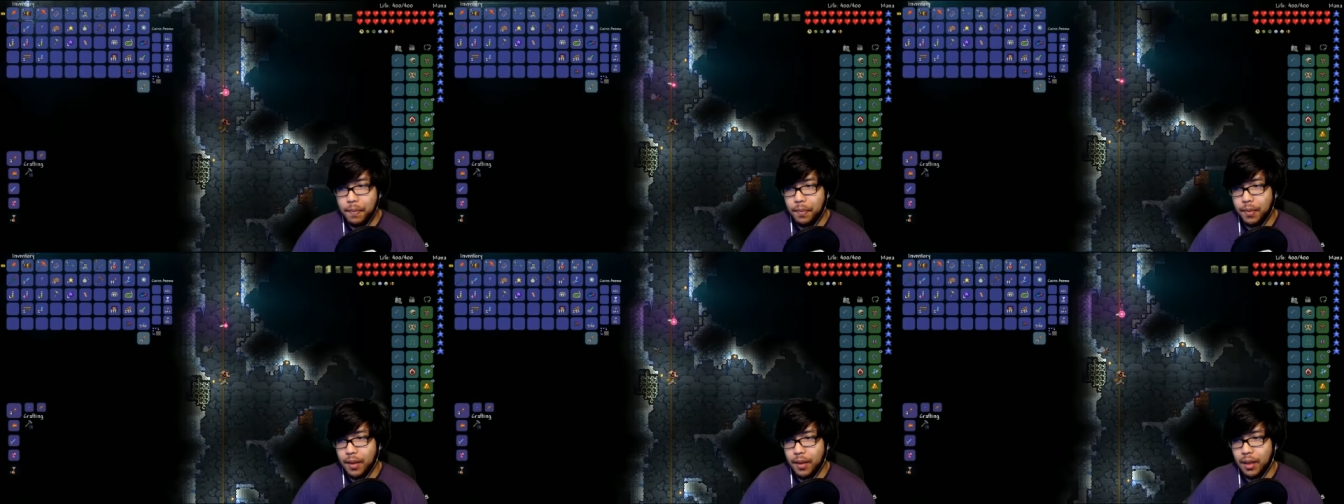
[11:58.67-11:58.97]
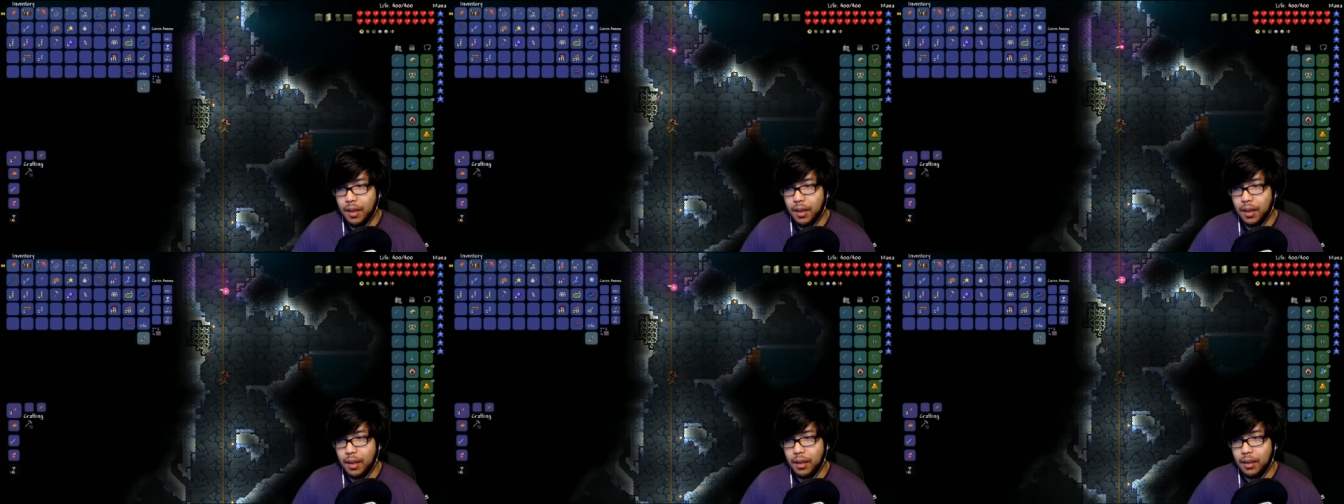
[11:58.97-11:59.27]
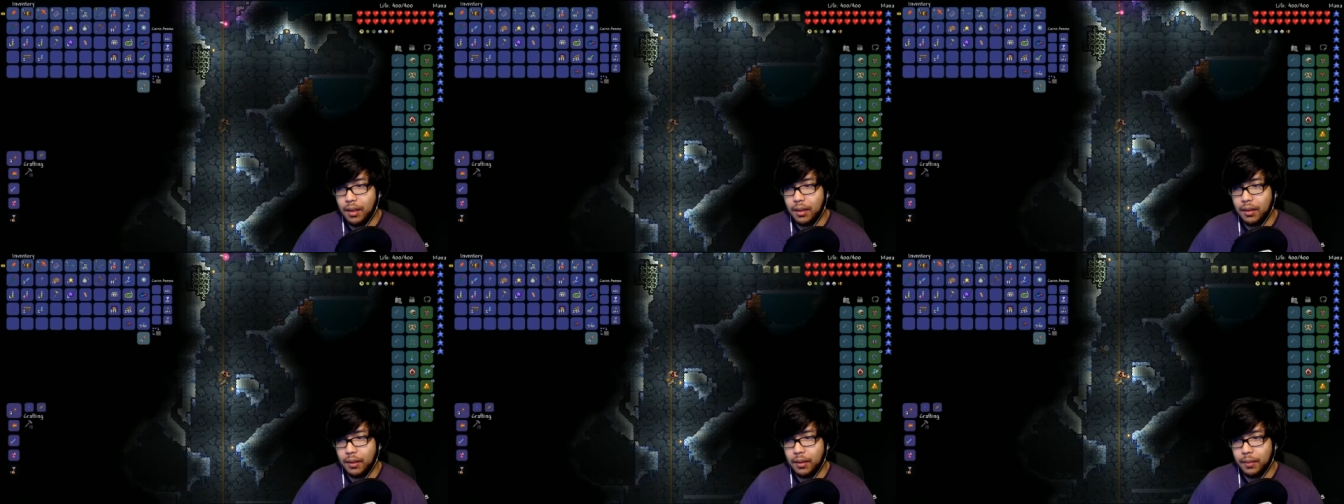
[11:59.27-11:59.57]

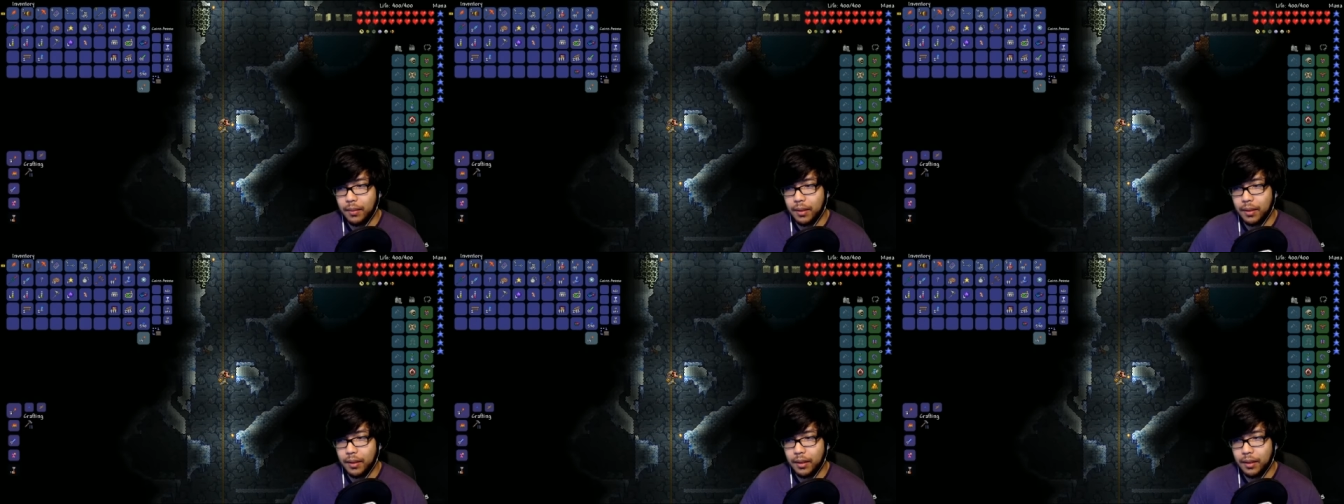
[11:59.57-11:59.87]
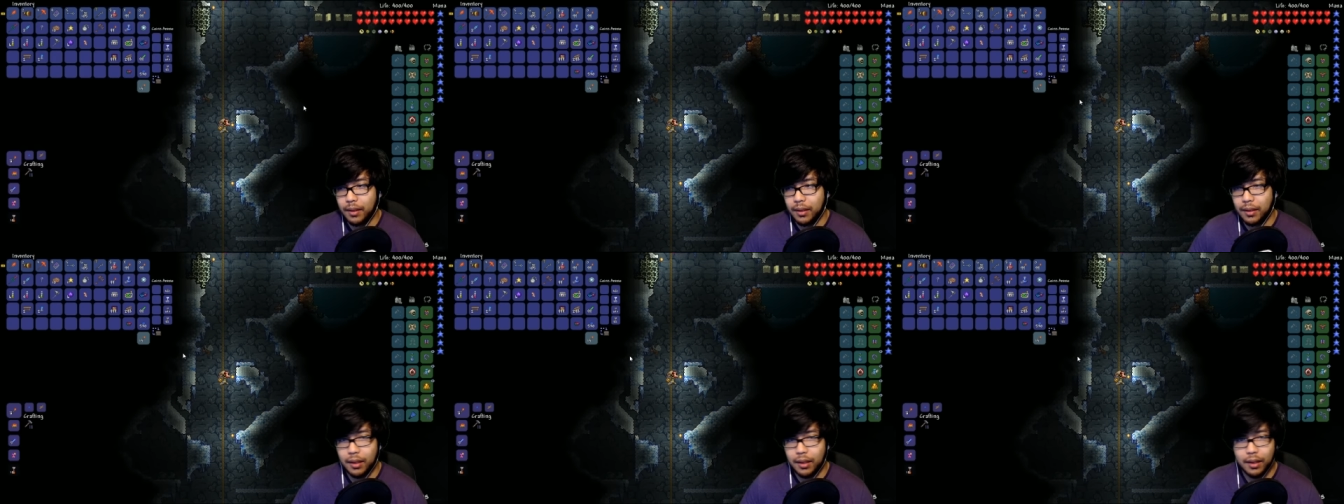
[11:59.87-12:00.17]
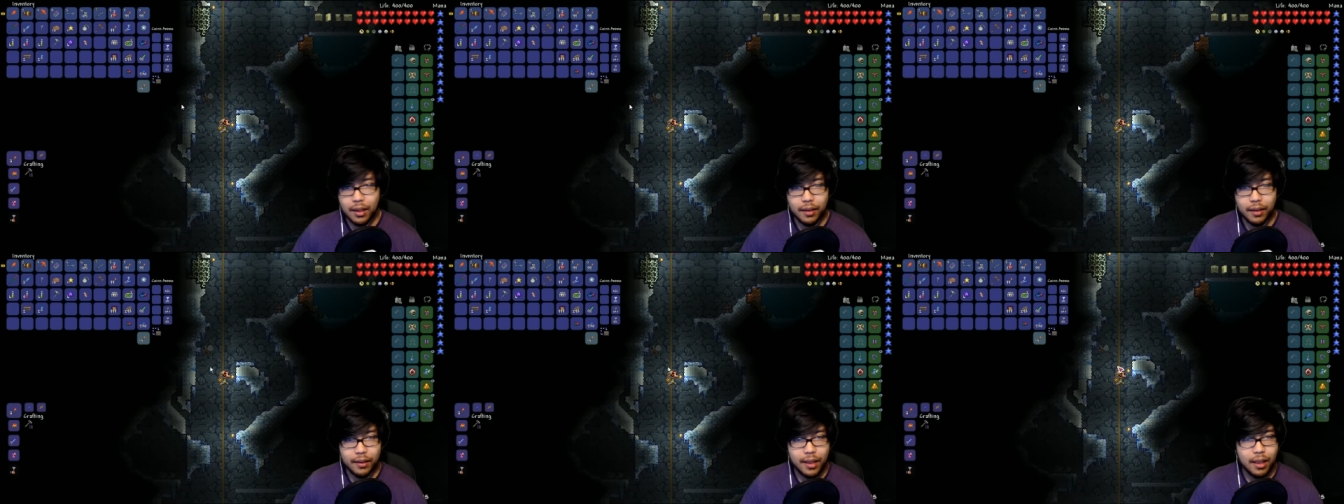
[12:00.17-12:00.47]
I, I mean, click
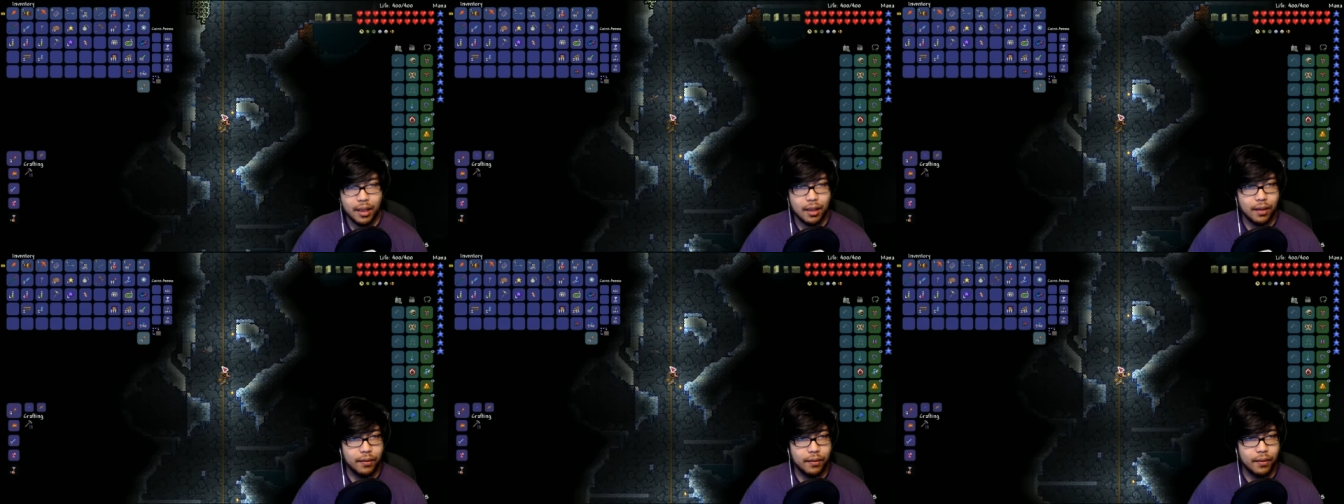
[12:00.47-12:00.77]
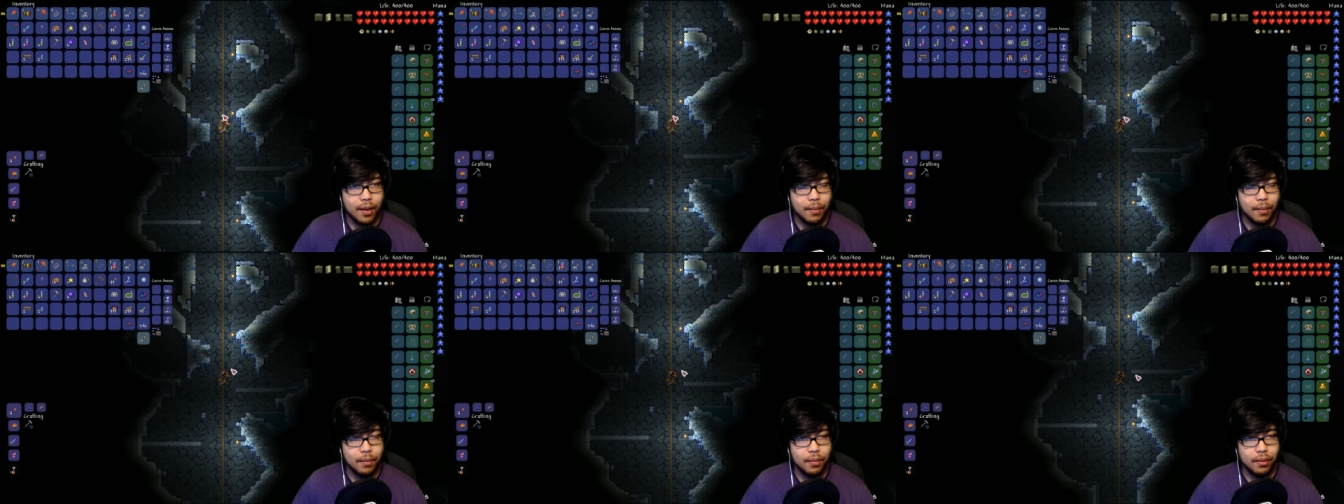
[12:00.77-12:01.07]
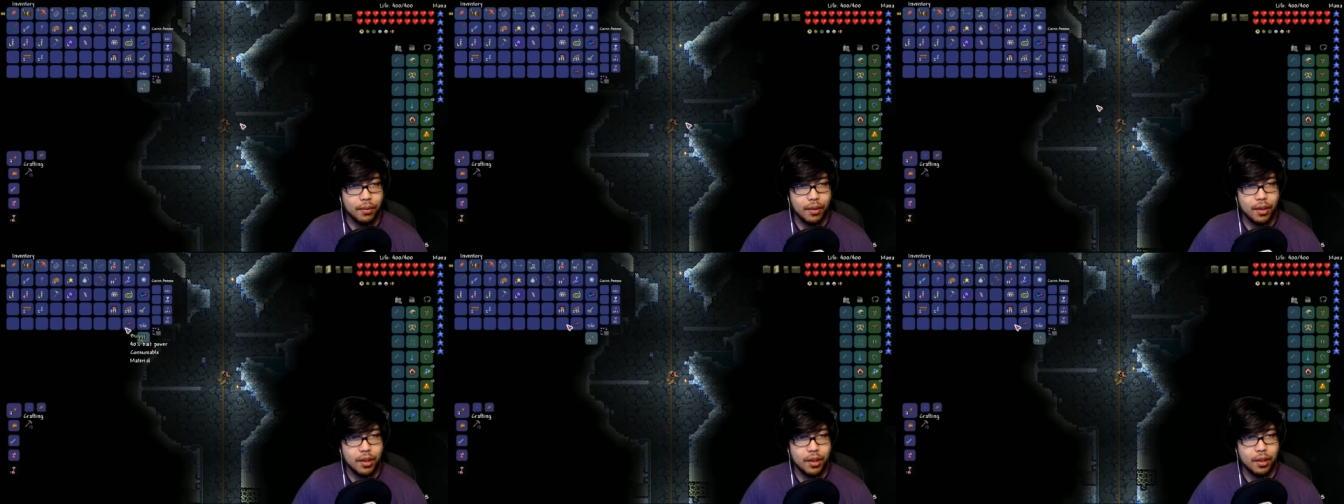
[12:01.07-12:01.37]
on that off. I'm
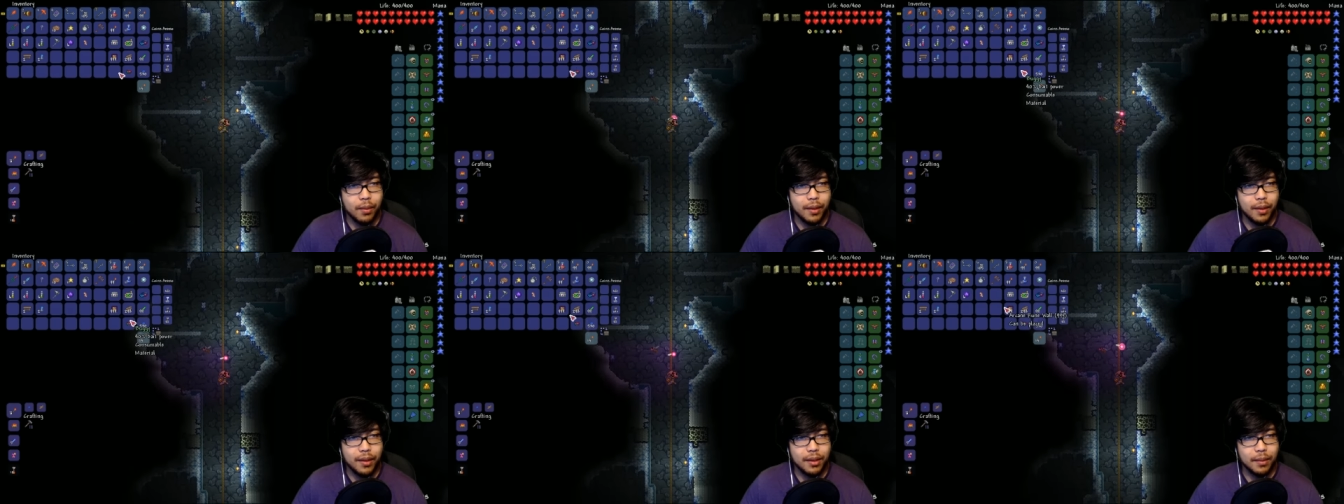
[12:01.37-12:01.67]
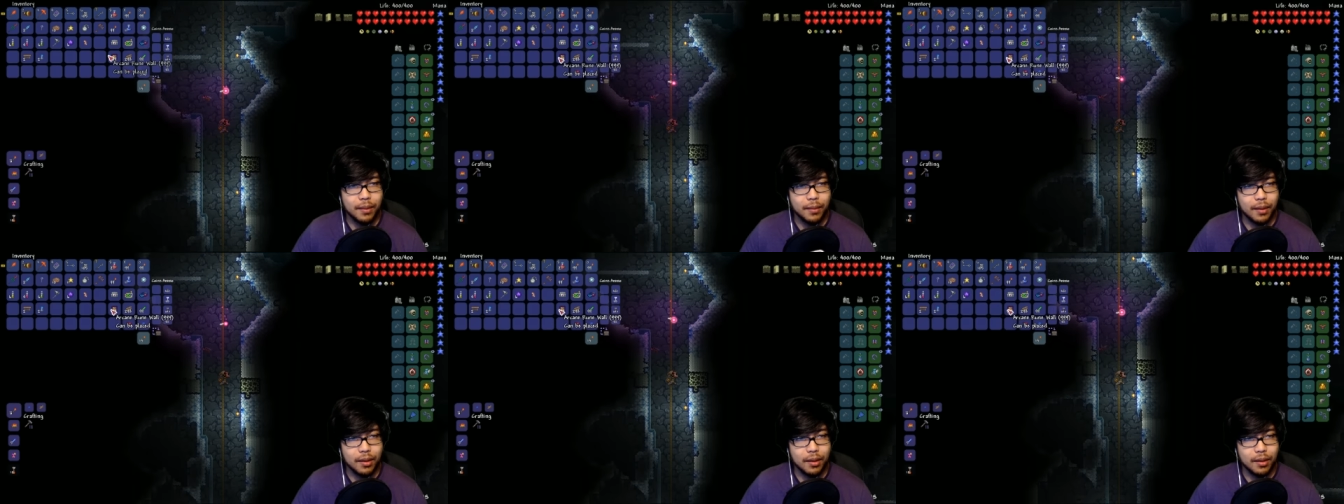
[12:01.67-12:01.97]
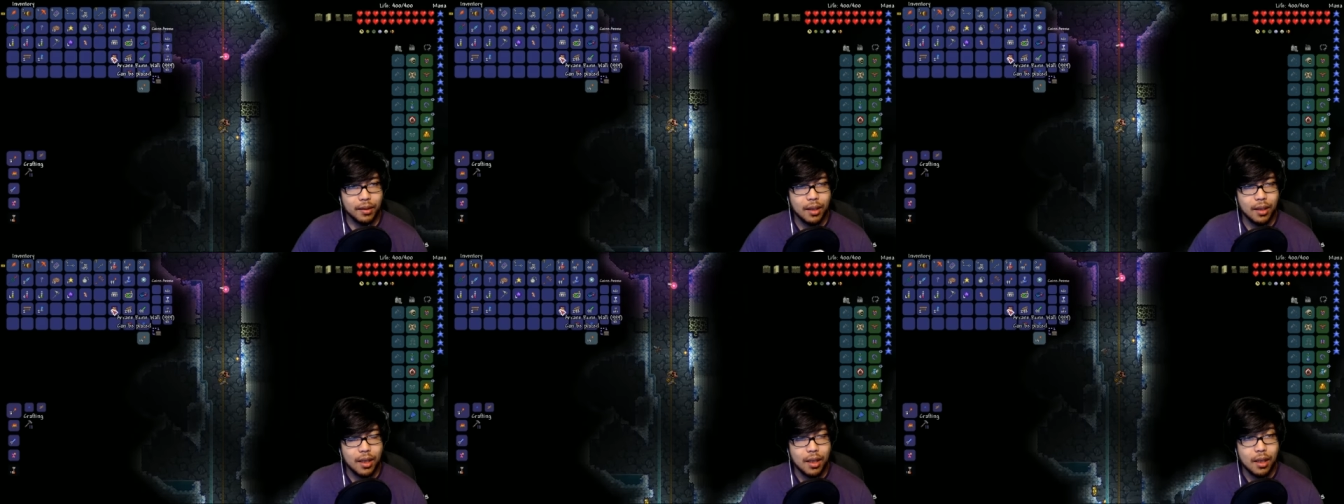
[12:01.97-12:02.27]
pretty sure we need something else.